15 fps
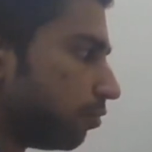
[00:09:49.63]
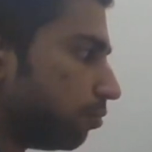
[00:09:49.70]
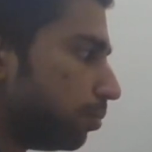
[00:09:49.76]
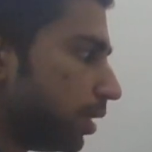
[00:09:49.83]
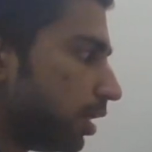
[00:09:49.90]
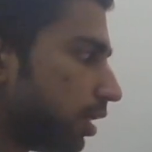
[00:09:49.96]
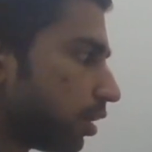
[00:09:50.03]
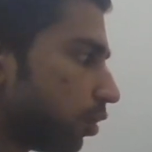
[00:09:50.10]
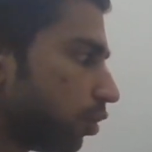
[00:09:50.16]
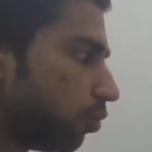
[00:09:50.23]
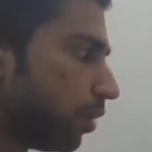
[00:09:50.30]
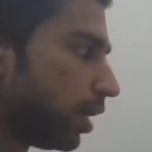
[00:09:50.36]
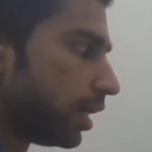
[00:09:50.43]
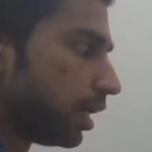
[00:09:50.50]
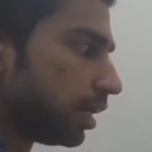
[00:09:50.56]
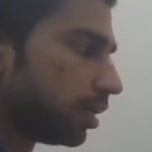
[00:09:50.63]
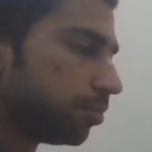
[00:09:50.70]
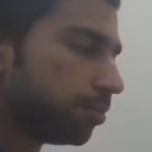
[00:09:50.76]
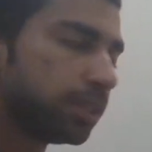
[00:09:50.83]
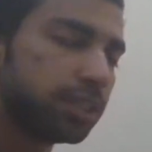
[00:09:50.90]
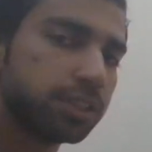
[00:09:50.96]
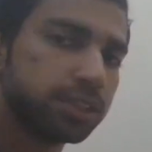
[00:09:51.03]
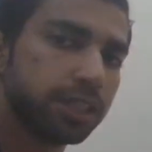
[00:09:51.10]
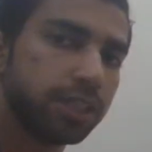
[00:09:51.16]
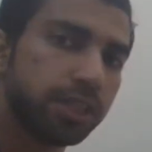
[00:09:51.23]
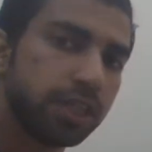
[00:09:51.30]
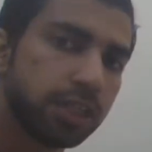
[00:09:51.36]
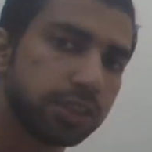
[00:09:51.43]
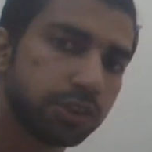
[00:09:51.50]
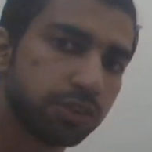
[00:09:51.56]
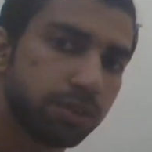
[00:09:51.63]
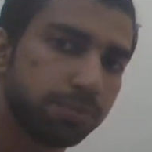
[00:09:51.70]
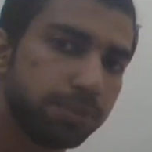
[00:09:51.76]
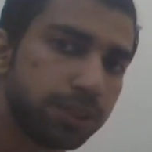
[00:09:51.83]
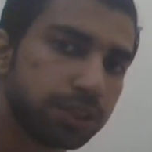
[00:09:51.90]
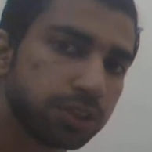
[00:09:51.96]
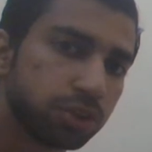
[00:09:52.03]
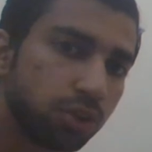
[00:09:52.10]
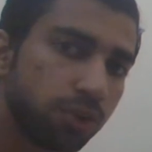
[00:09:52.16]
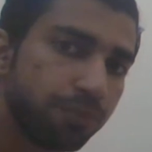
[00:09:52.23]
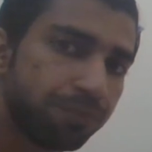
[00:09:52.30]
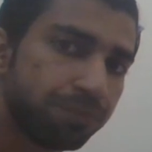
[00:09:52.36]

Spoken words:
Milner or Wijnaldum in these areas of the pitch. So